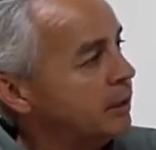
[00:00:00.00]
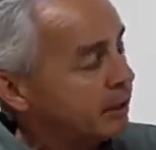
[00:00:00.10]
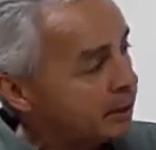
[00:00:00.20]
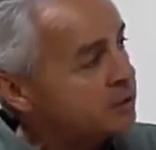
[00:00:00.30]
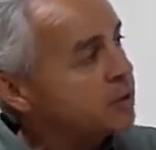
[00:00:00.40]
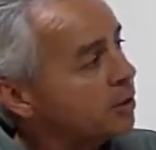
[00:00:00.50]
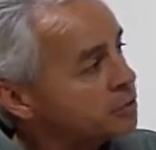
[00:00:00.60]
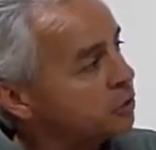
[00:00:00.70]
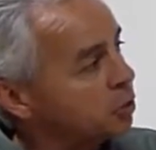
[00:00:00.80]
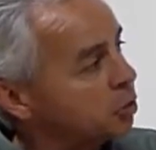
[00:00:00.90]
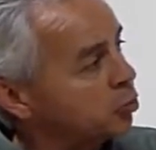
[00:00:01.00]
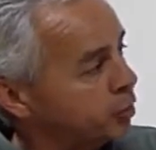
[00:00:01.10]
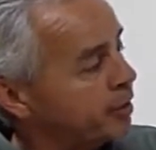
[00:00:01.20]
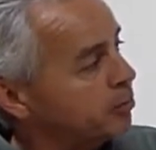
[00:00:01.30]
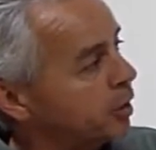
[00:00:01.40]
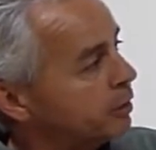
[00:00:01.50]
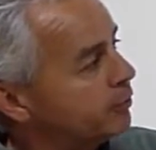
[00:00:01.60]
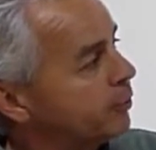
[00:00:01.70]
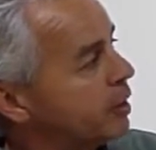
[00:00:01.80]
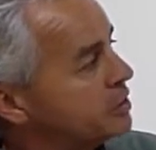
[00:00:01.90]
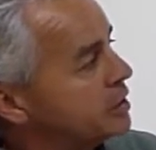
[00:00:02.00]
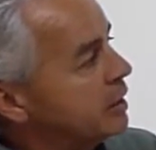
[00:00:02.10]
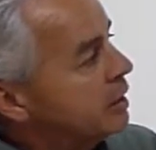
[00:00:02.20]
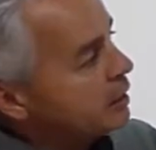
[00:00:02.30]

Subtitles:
And it's also bread and butter for us.